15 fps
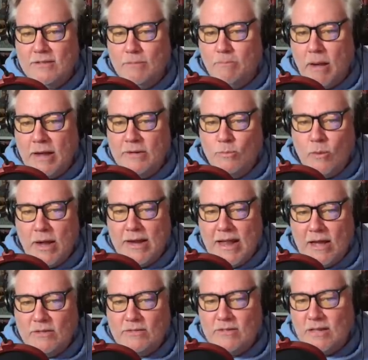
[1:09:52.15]
The Biden White
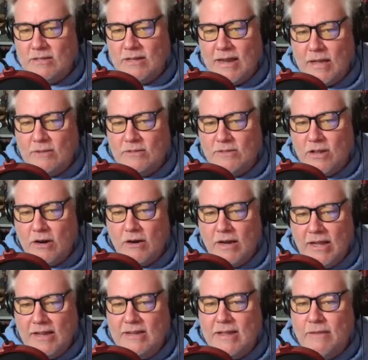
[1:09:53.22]
House has announced they're
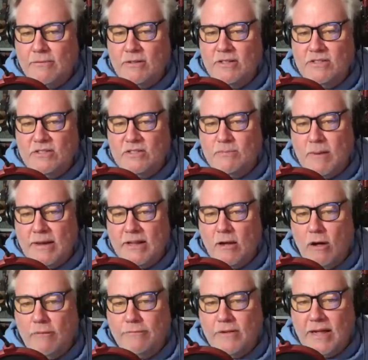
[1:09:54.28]
indefinitely suspending
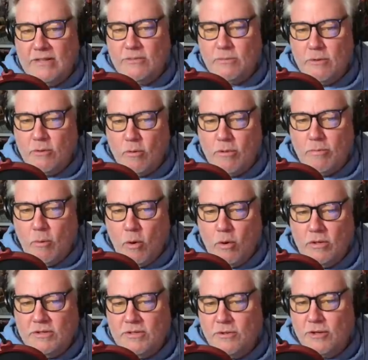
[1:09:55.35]
all flights from the North
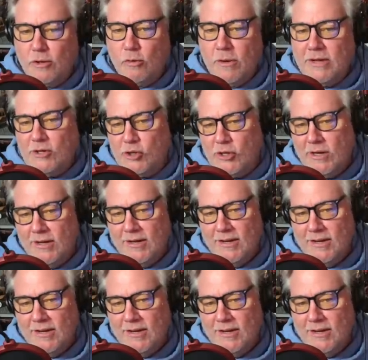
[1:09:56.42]
Pole until the Grinch